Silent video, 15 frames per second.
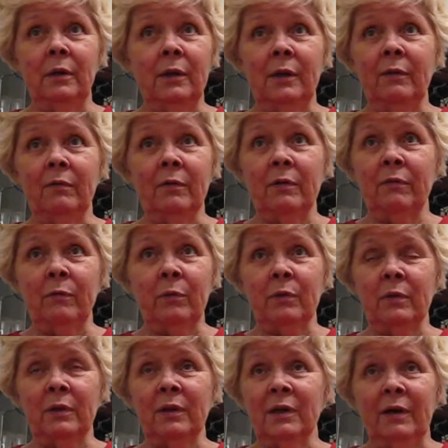even if it was
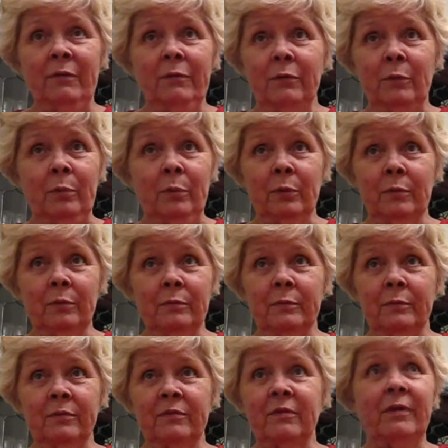uncomfortable,
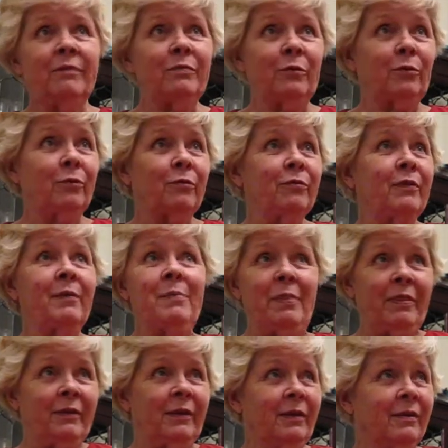stuffed it or
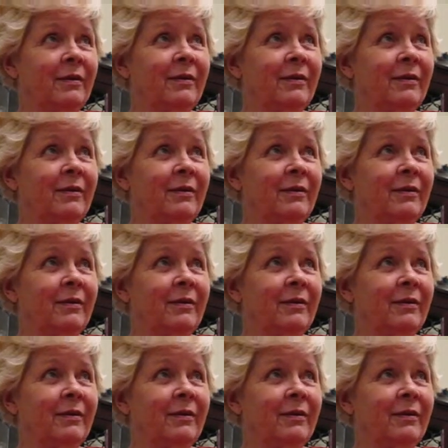something.